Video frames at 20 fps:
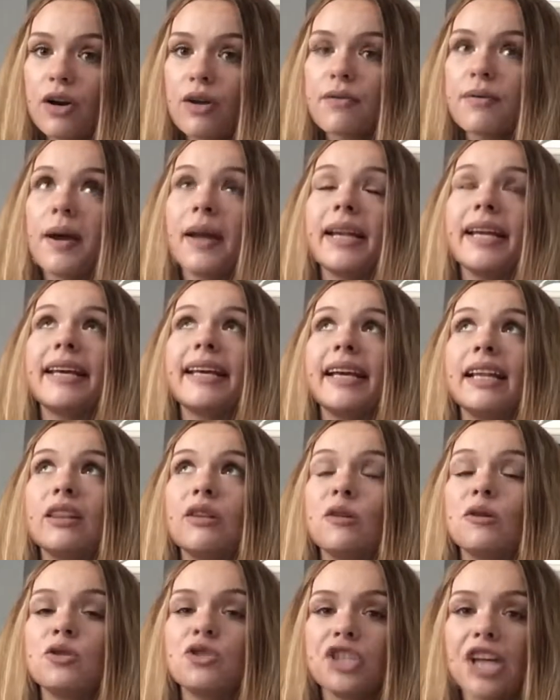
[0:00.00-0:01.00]
already. Get
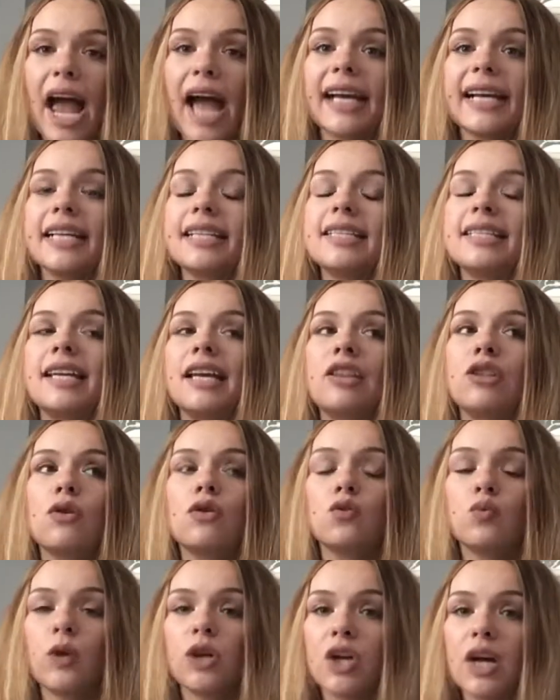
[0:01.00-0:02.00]
those jackets, get
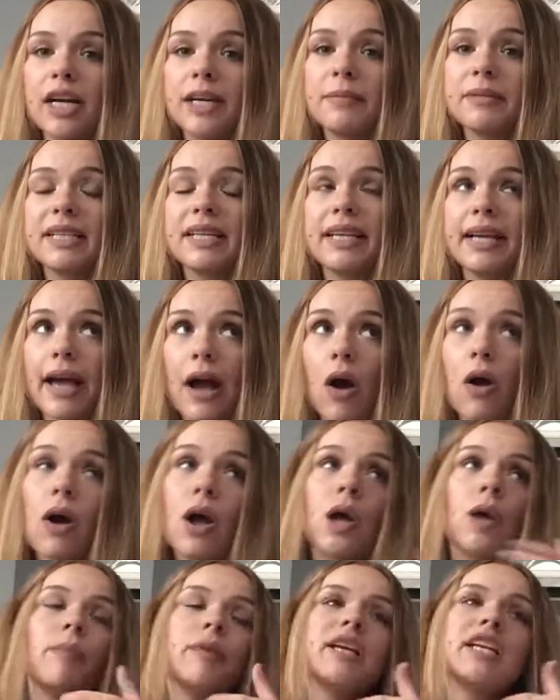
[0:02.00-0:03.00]
those winter items in now.
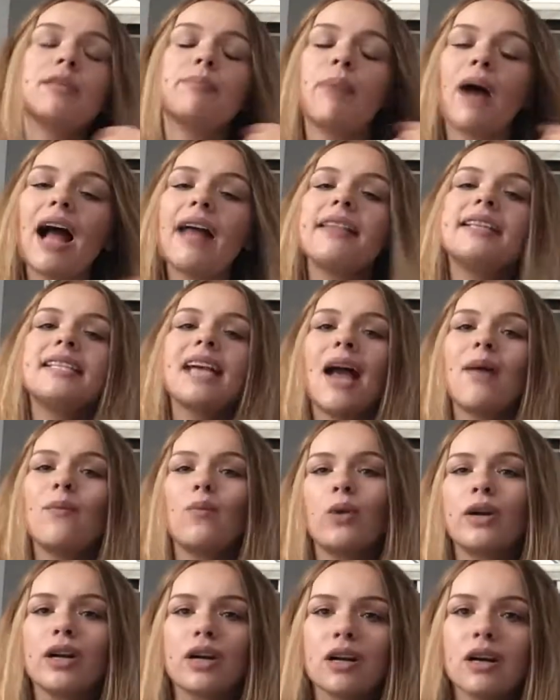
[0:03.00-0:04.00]
Because by the
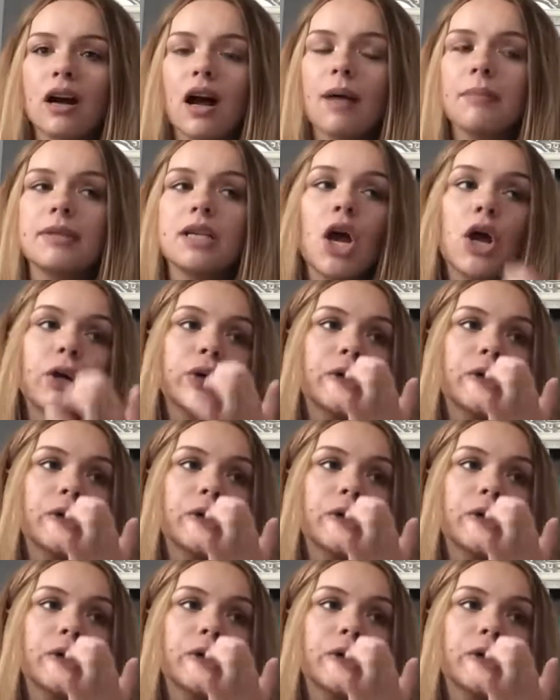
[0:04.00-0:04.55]
time winter comes,